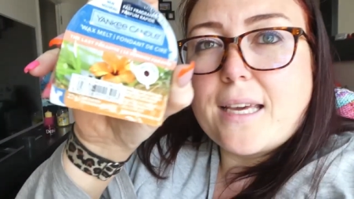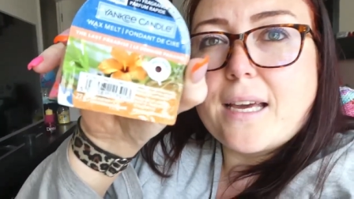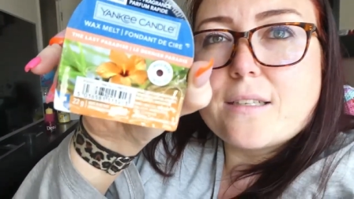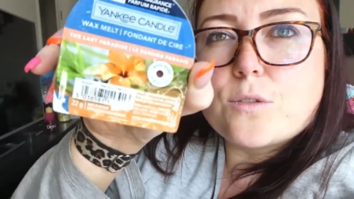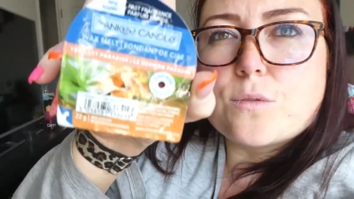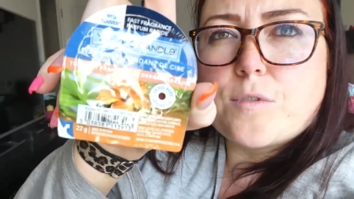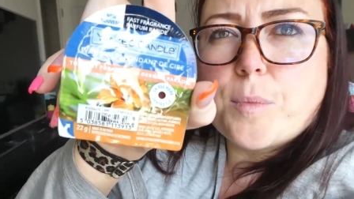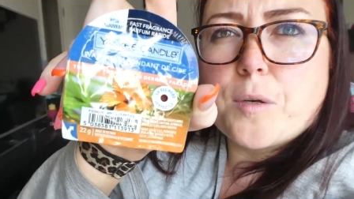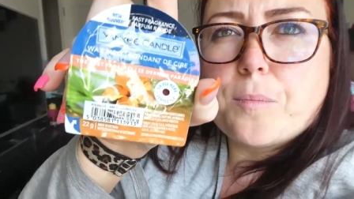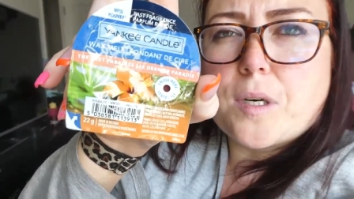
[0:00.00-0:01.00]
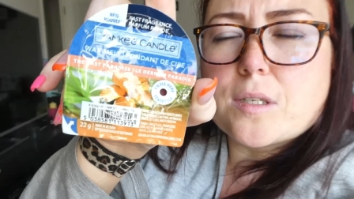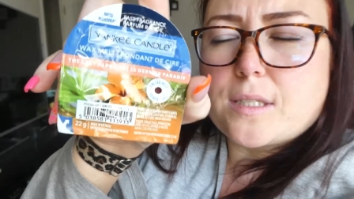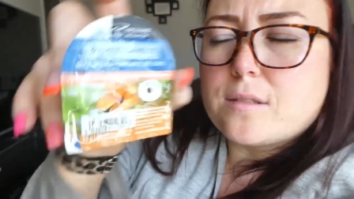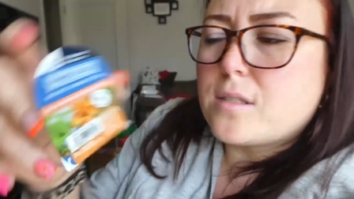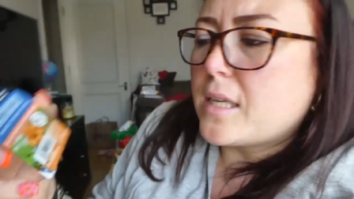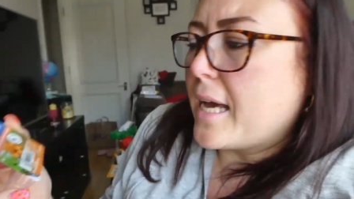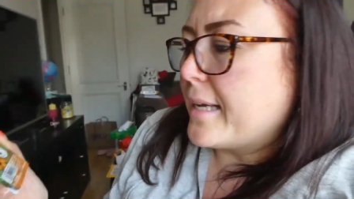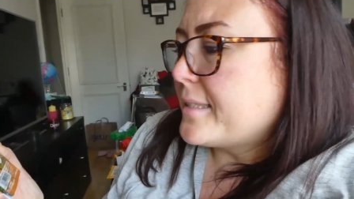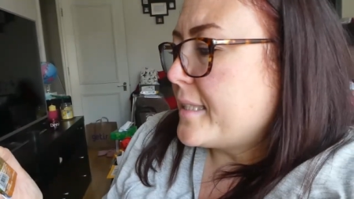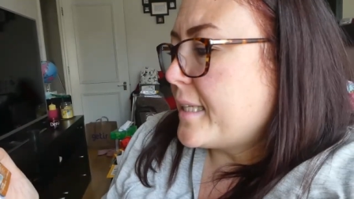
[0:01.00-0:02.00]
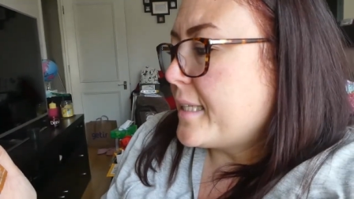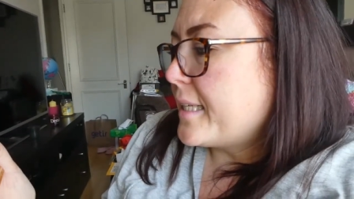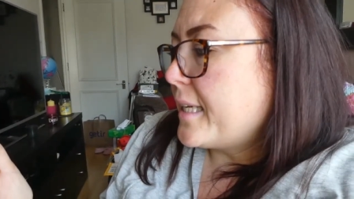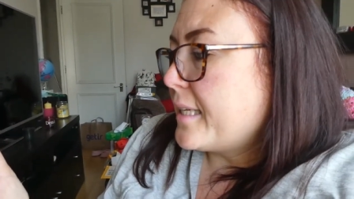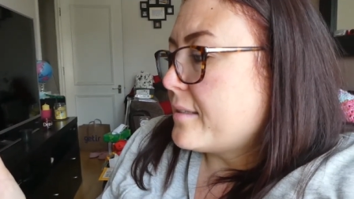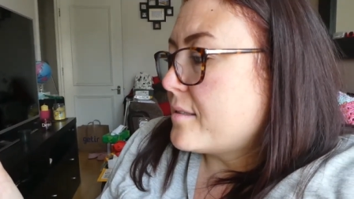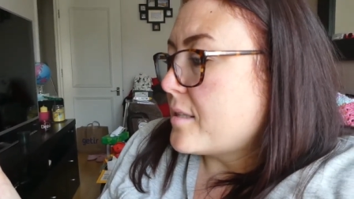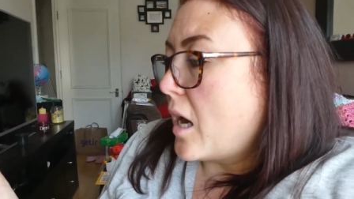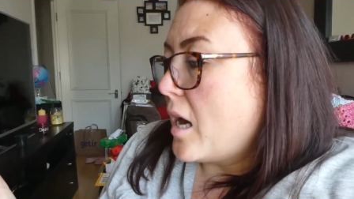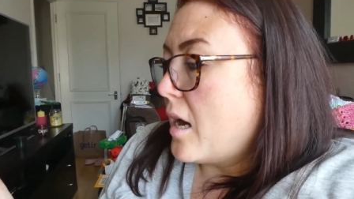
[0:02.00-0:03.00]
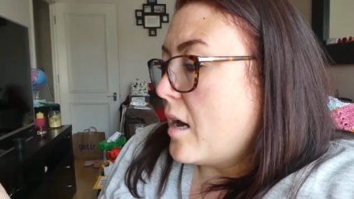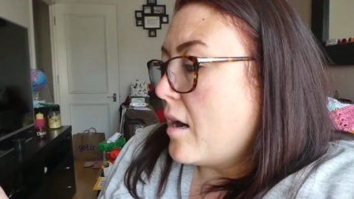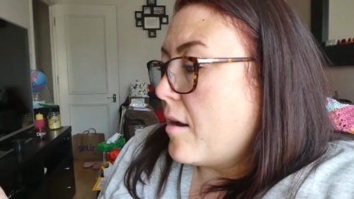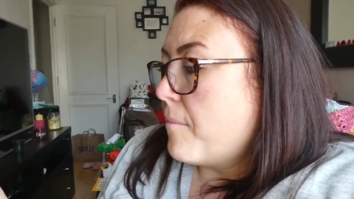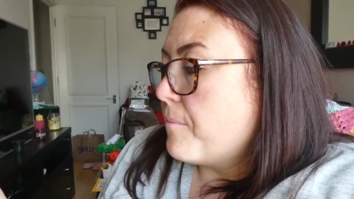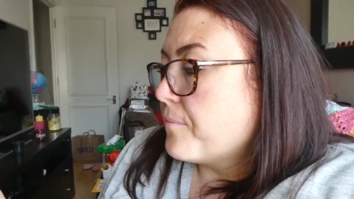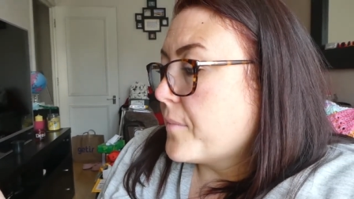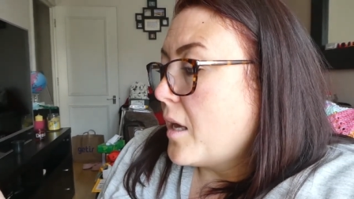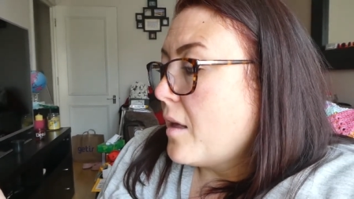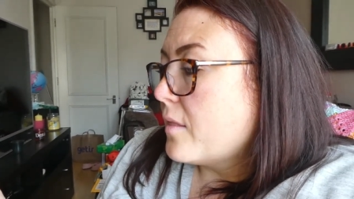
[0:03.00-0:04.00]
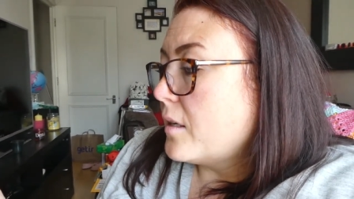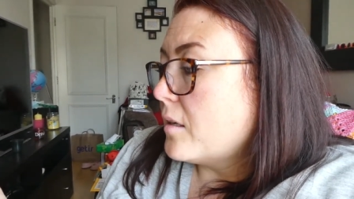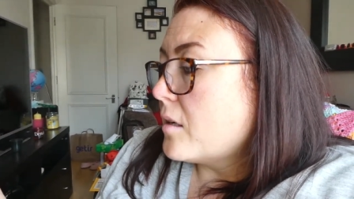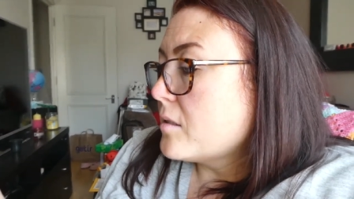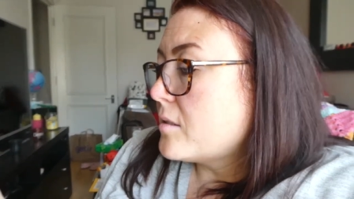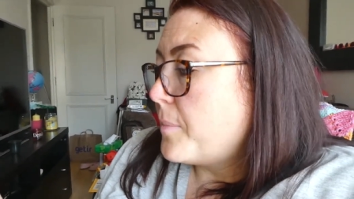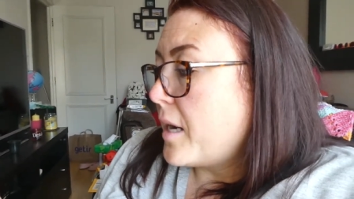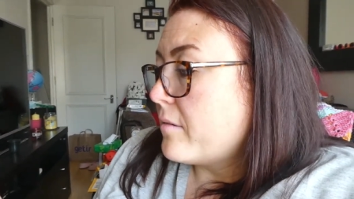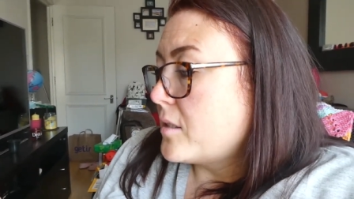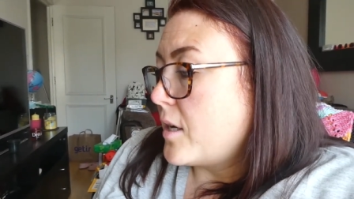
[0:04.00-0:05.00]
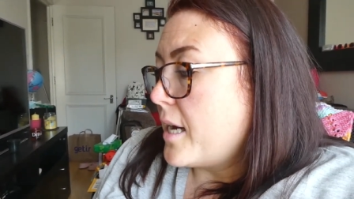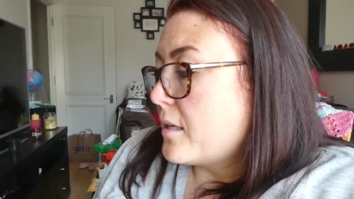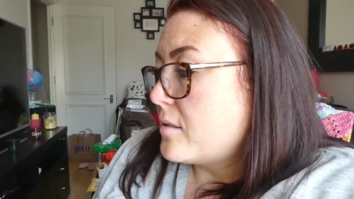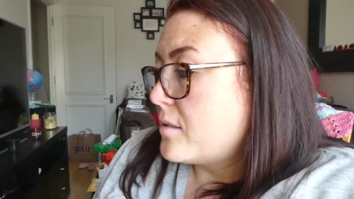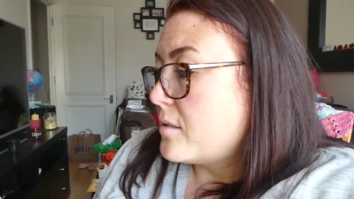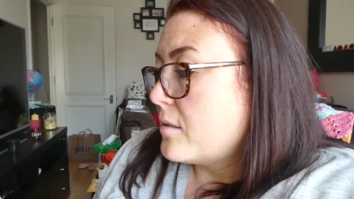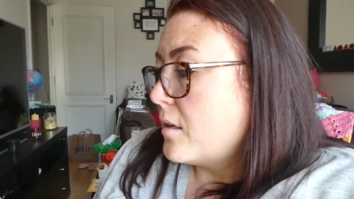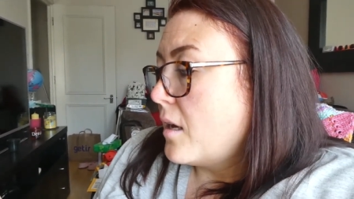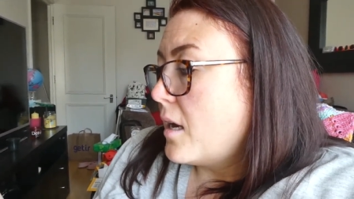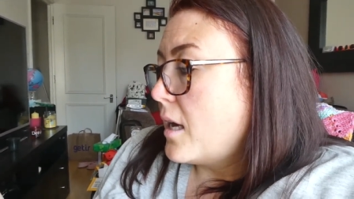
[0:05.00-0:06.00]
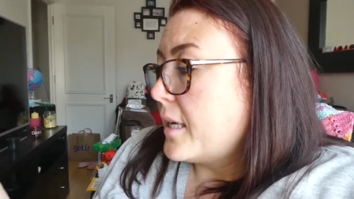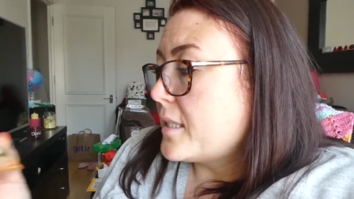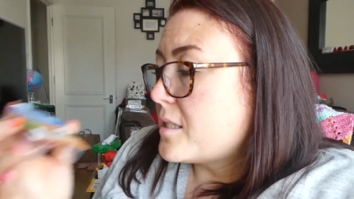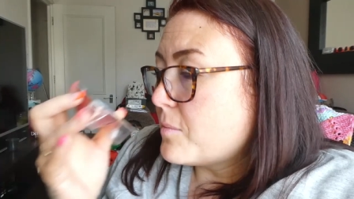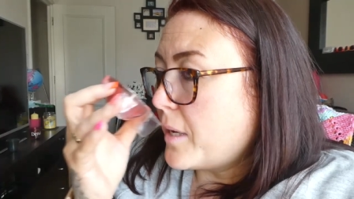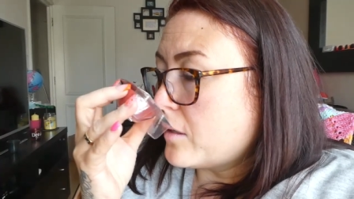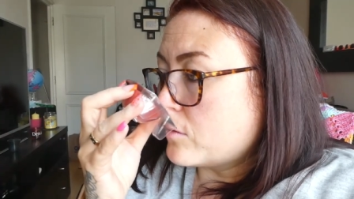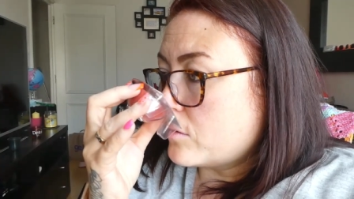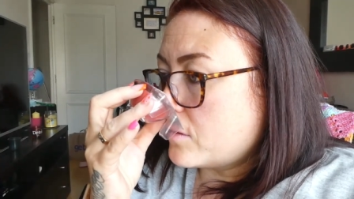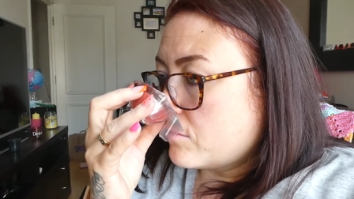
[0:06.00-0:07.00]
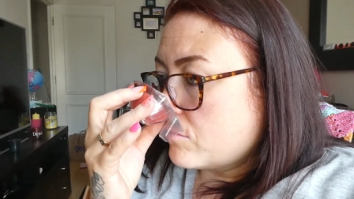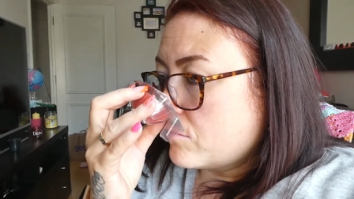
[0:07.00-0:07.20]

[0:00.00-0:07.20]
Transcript: Candle from Home Bargains, and it is um, The Last Paradise, and it smells